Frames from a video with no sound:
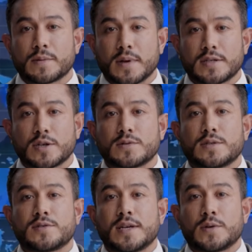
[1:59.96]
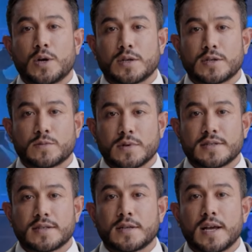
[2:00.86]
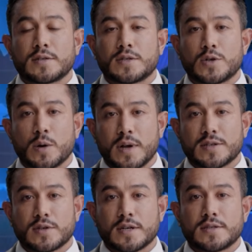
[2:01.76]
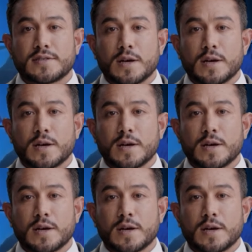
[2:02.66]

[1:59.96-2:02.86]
a matter of extreme honor to present that the Top Educators